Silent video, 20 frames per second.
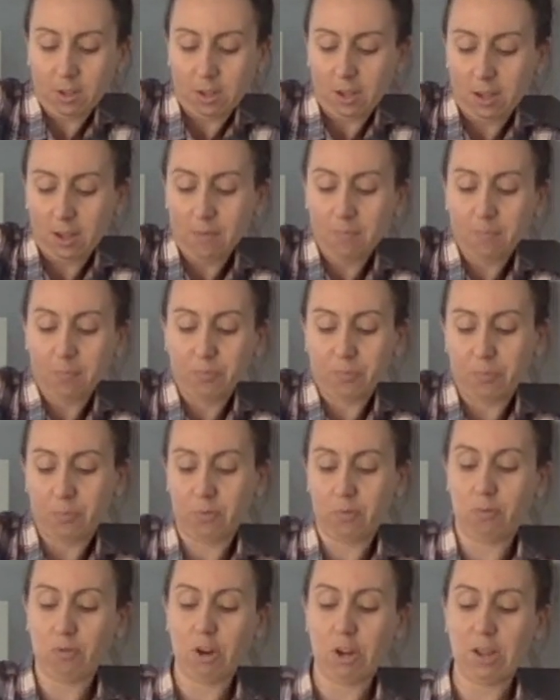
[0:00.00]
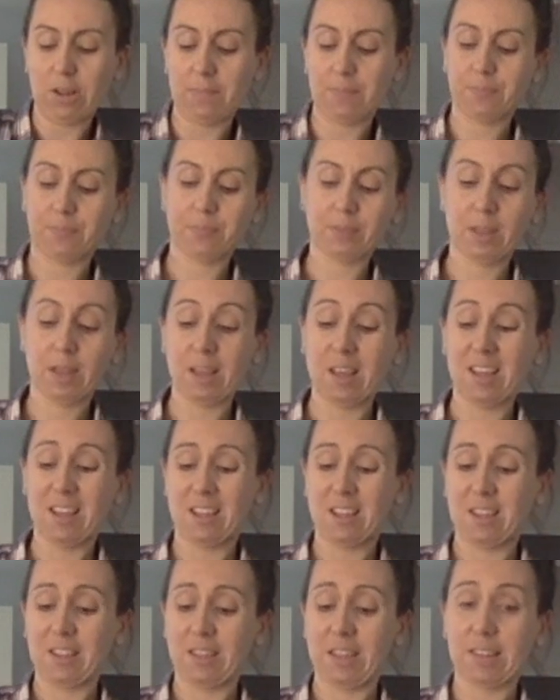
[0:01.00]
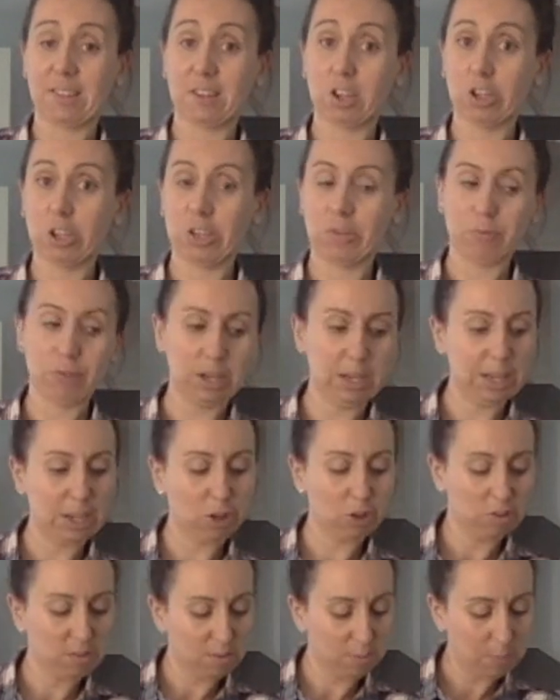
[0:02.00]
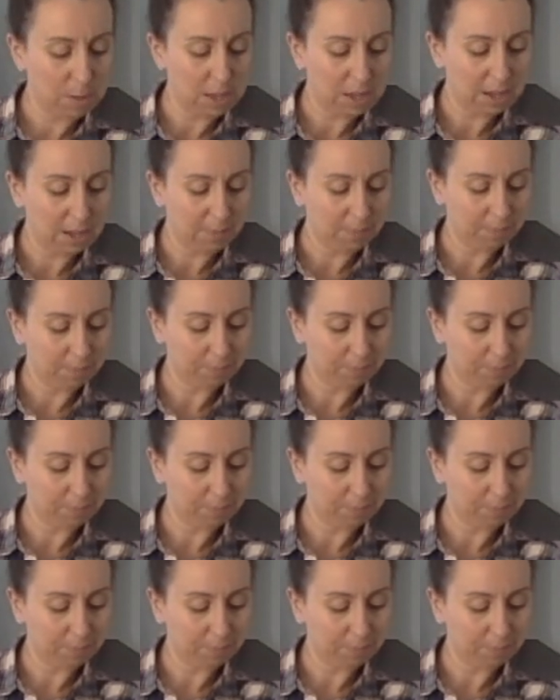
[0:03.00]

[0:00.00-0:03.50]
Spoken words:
Okay, right. That's looking really good to me.